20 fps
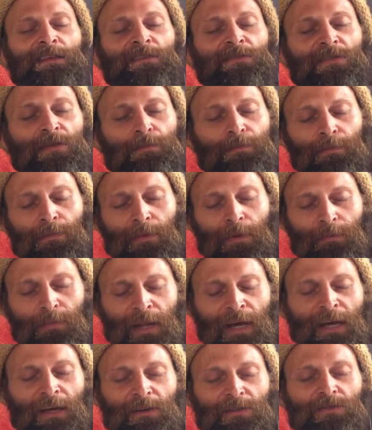these are
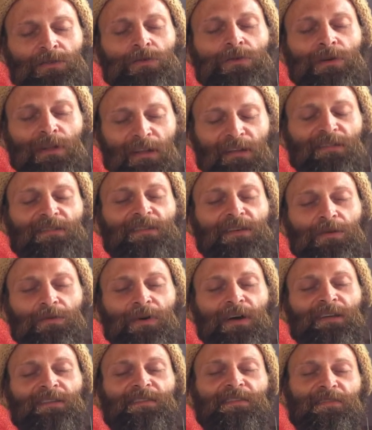applying dualistic
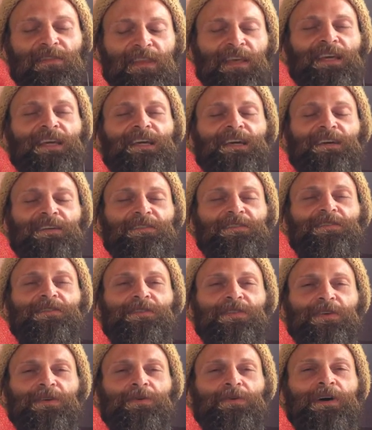ways of thinking
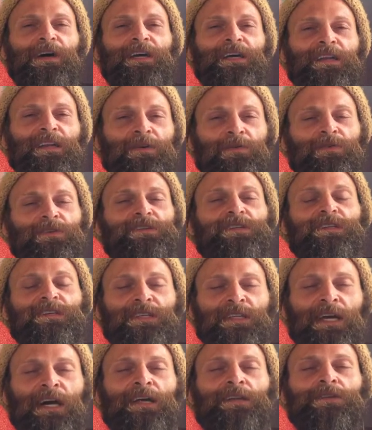to the awakening, which
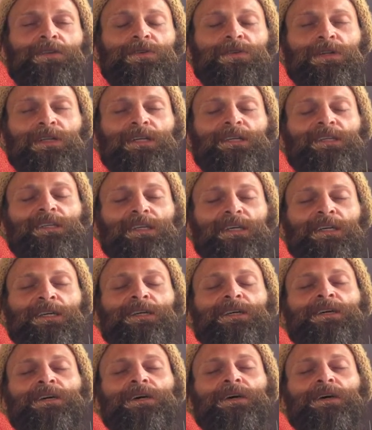is non-dualistic.